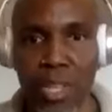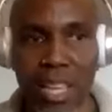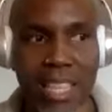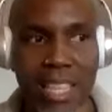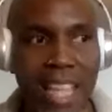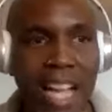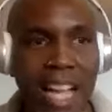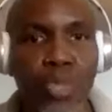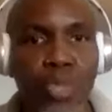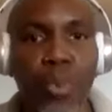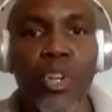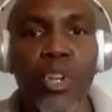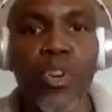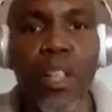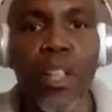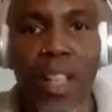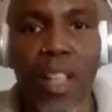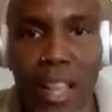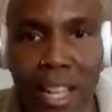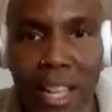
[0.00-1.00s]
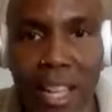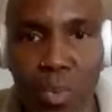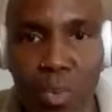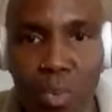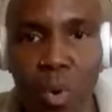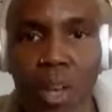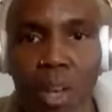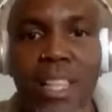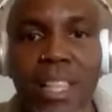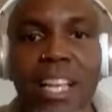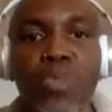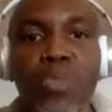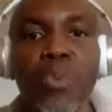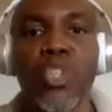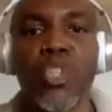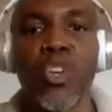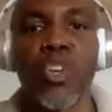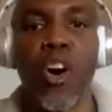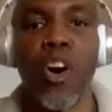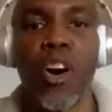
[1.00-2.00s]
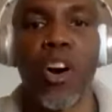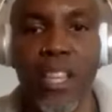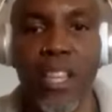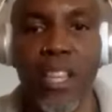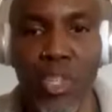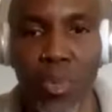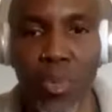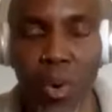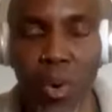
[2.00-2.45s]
Like, that's what your clients want. That's what your audience